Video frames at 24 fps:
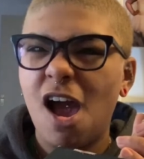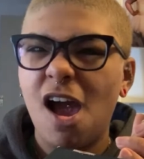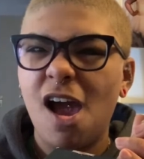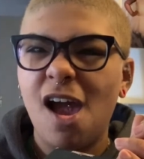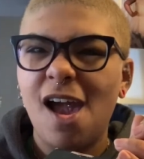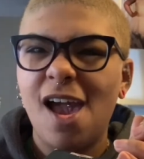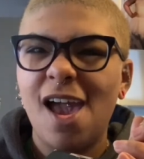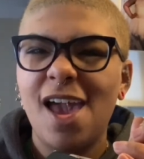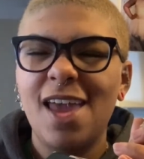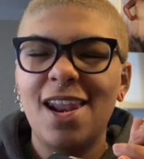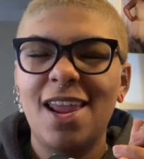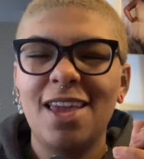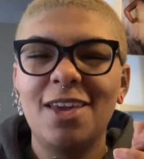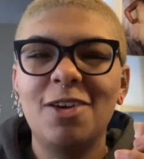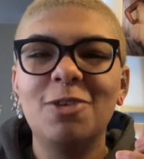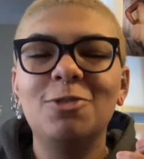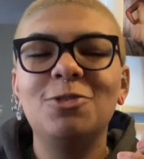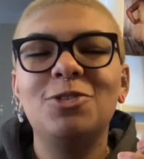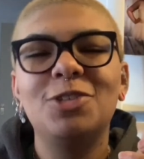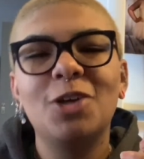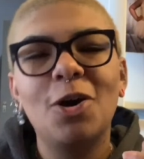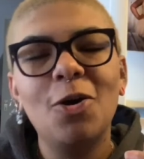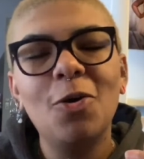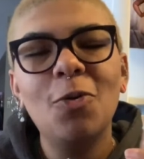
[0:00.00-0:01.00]
and I go,
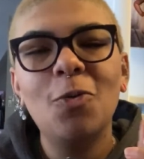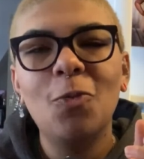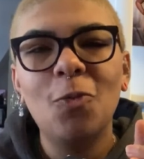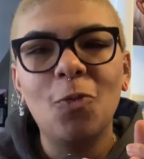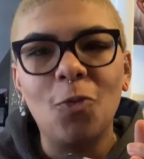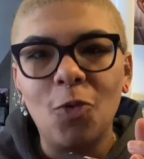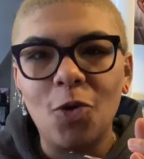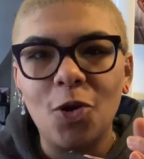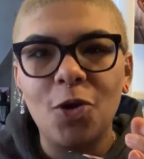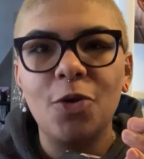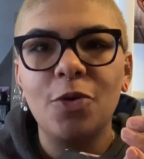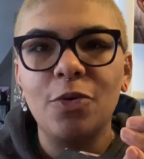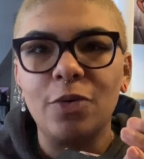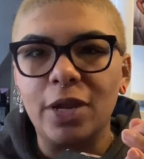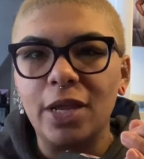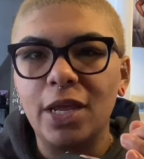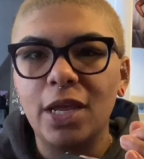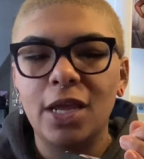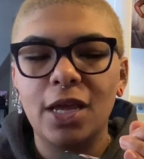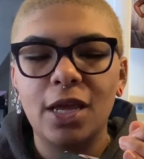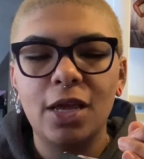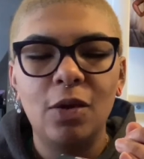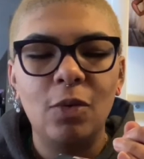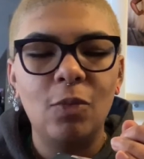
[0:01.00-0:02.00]
don't
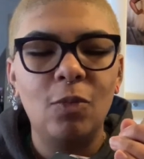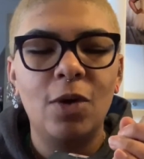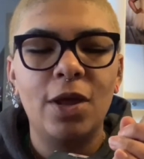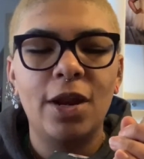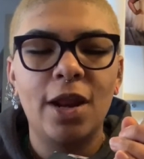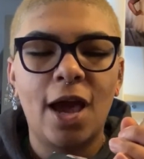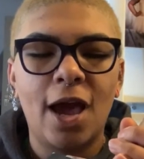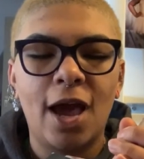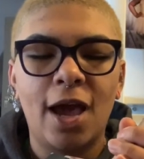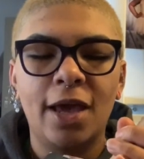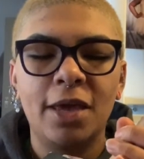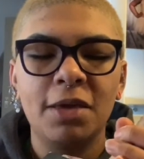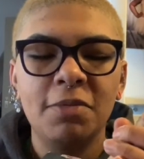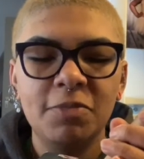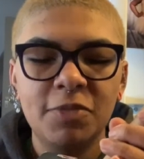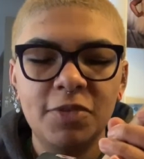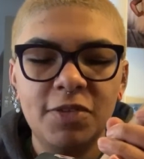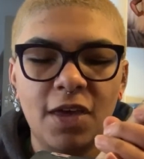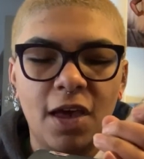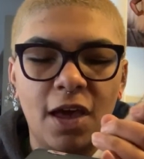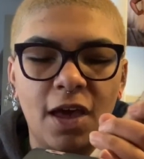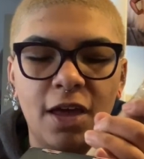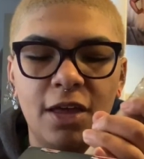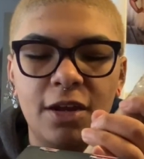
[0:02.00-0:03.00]
worry. When I'm
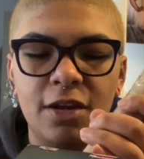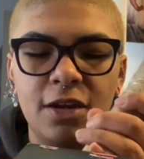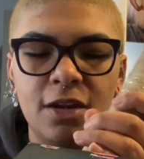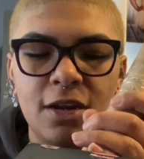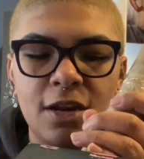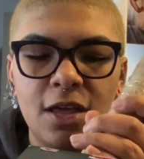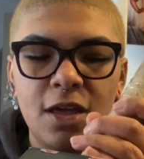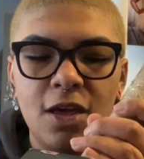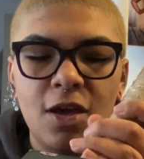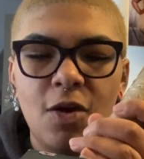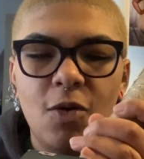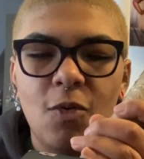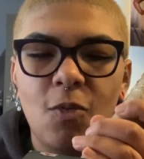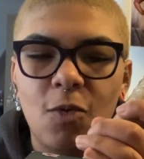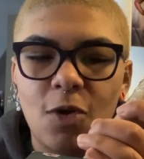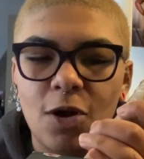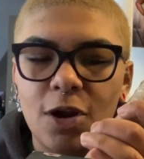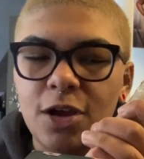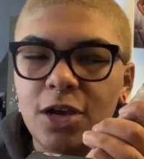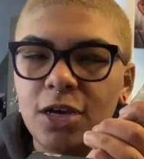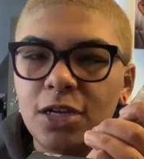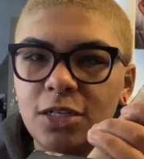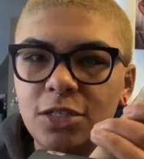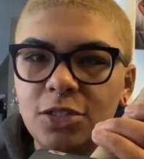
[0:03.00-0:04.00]
done, we're
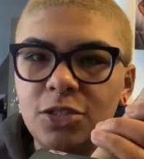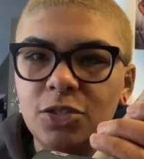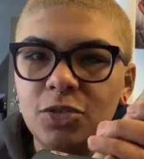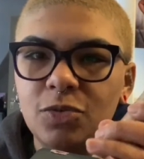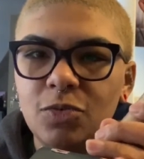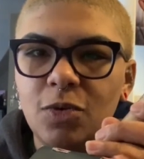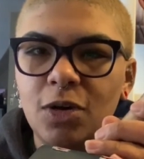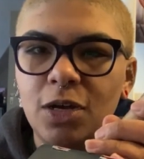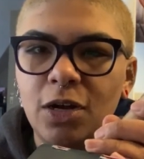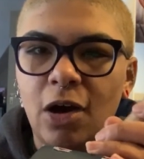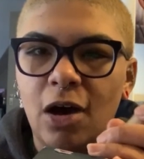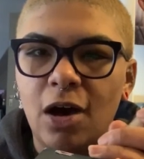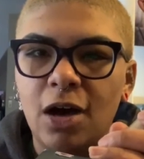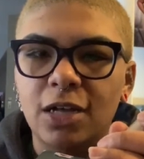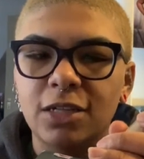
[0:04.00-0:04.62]
going to do one all